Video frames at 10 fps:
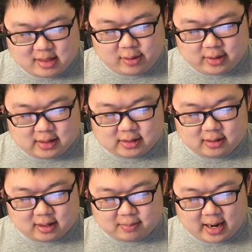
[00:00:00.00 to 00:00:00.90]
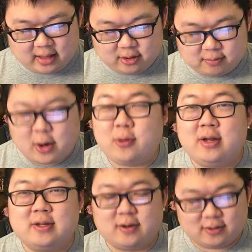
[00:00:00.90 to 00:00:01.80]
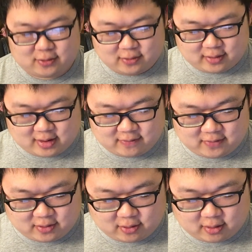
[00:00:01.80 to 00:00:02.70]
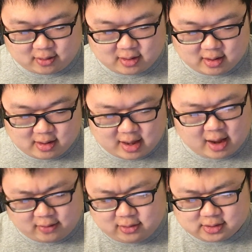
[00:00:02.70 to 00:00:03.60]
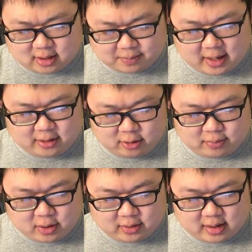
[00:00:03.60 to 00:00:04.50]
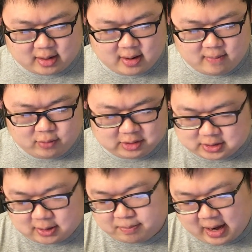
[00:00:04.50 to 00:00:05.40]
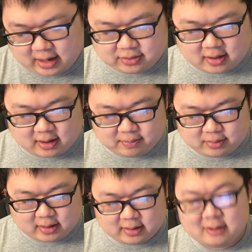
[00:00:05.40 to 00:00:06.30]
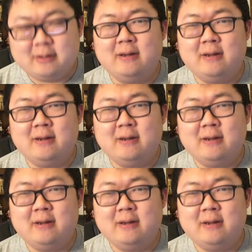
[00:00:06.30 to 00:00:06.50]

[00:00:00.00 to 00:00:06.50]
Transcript: Now we're getting to like My Little Pony territory, I feel. Or, yeah, it looks like a My Little Pony, which isn't a bad thing, but